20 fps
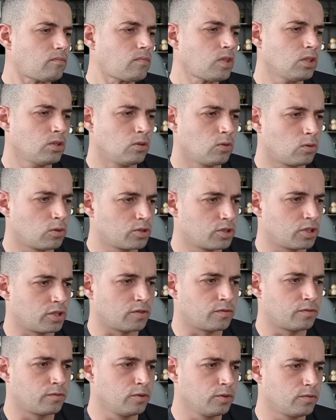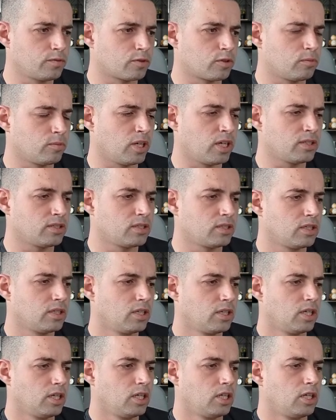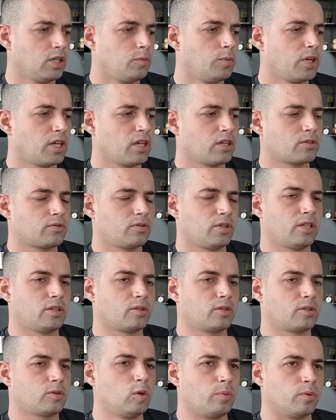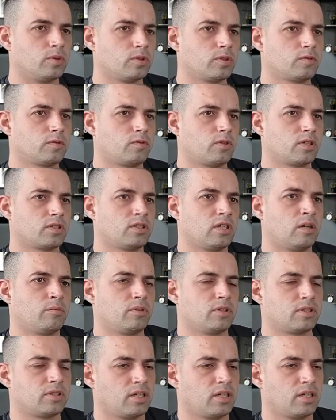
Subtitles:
ordered food from us. We can create coupons, for example,